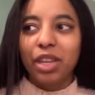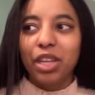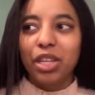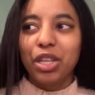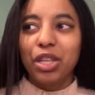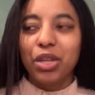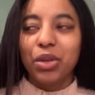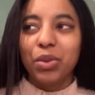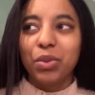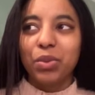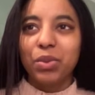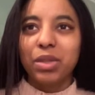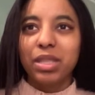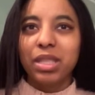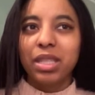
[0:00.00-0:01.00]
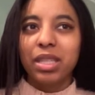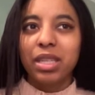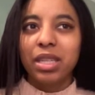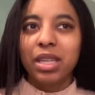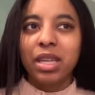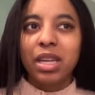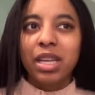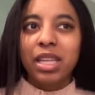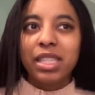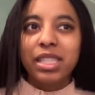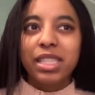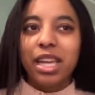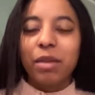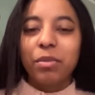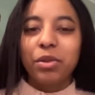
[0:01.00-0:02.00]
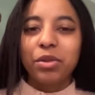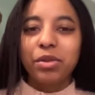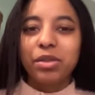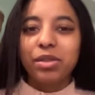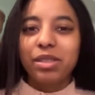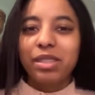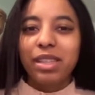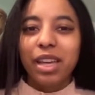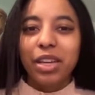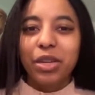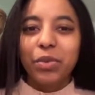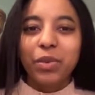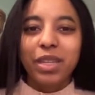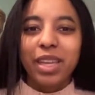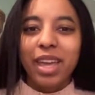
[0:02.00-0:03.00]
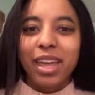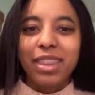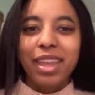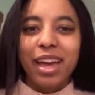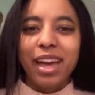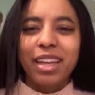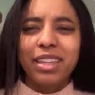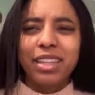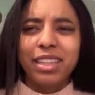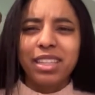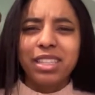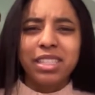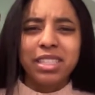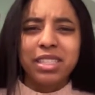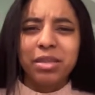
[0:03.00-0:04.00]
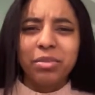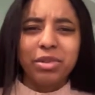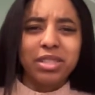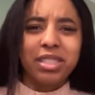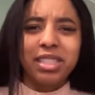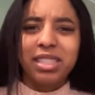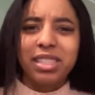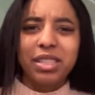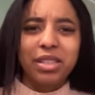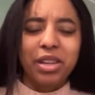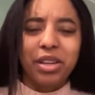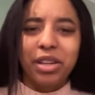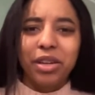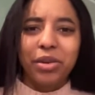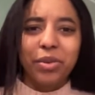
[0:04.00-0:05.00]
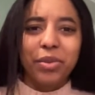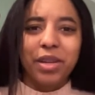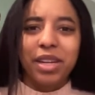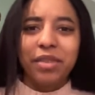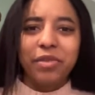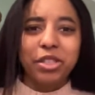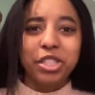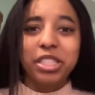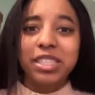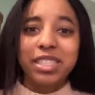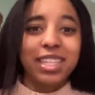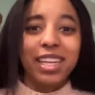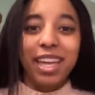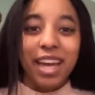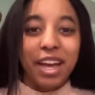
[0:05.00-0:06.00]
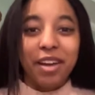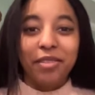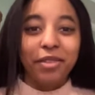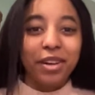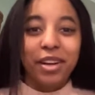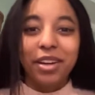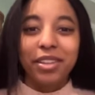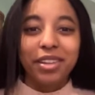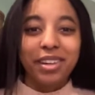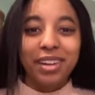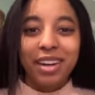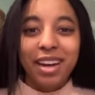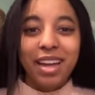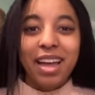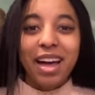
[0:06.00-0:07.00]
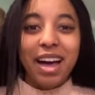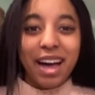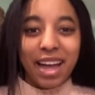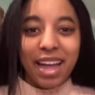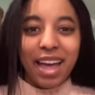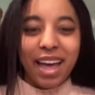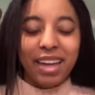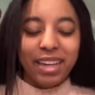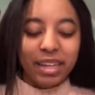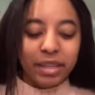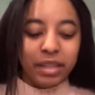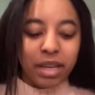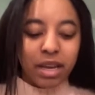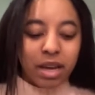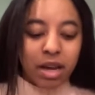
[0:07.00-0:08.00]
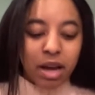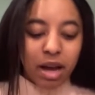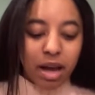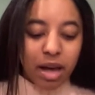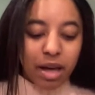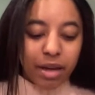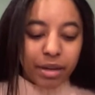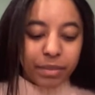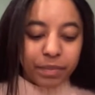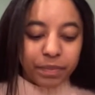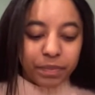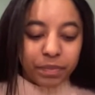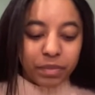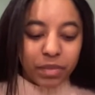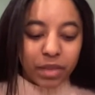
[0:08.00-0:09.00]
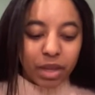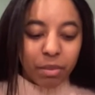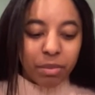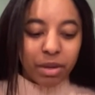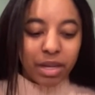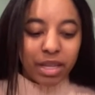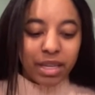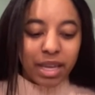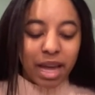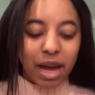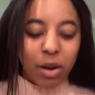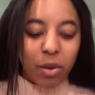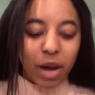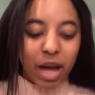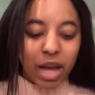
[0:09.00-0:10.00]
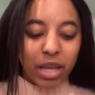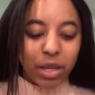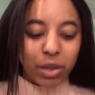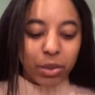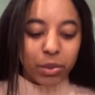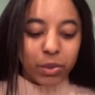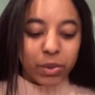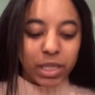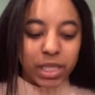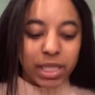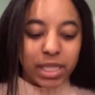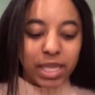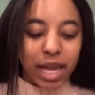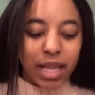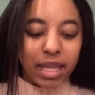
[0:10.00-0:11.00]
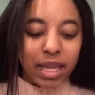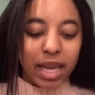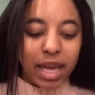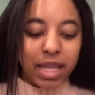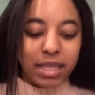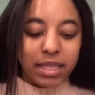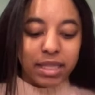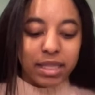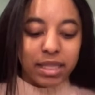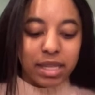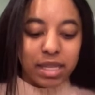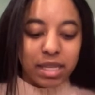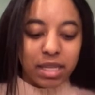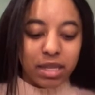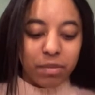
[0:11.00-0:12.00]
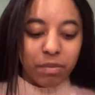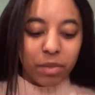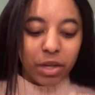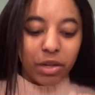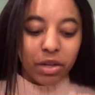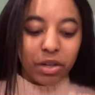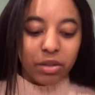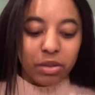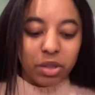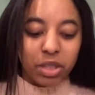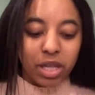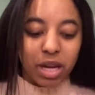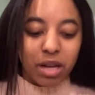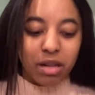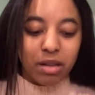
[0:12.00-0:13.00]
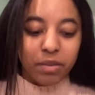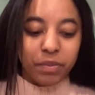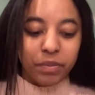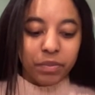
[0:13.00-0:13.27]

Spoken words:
cute samples that you would get that had like the Disney princesses on it or whatever, just to get every color. I had it. But now I use Sally Hanson Miracle Gel,